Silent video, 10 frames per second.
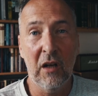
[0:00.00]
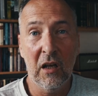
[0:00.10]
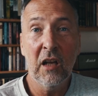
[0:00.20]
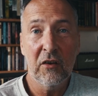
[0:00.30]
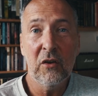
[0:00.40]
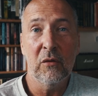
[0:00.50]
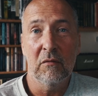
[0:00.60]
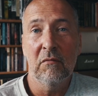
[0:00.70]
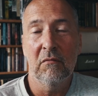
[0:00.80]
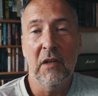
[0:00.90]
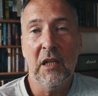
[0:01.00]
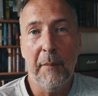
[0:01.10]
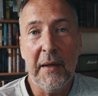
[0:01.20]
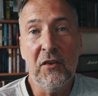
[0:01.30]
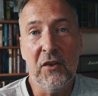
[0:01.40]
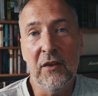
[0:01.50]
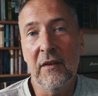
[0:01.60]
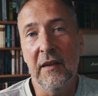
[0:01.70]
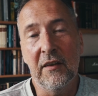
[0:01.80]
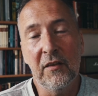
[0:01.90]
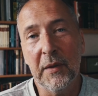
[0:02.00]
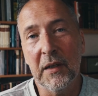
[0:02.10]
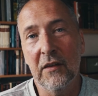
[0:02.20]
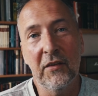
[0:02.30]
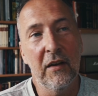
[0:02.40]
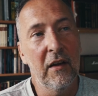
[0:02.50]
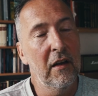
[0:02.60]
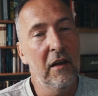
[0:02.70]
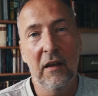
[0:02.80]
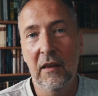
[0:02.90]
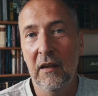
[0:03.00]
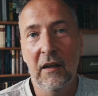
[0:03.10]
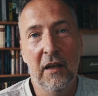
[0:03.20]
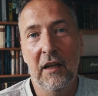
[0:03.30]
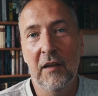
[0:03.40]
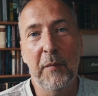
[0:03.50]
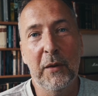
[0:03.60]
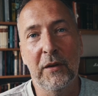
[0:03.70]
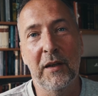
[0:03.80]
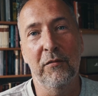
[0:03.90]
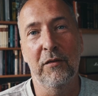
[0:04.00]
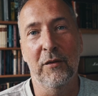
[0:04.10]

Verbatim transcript: And I do recommend you do this because you think they're going to leave me on here for a long